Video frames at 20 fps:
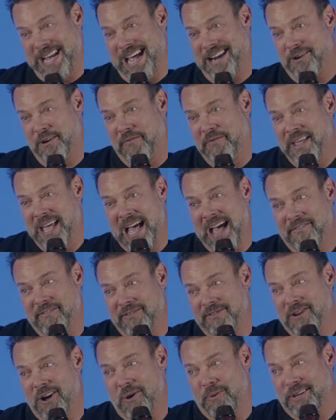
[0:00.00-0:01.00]
I don't know if you
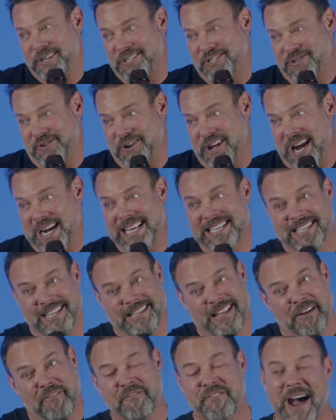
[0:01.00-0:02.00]
haven't noticed or not. He's a
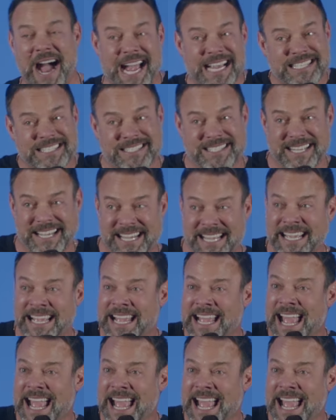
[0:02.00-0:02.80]
little feisty,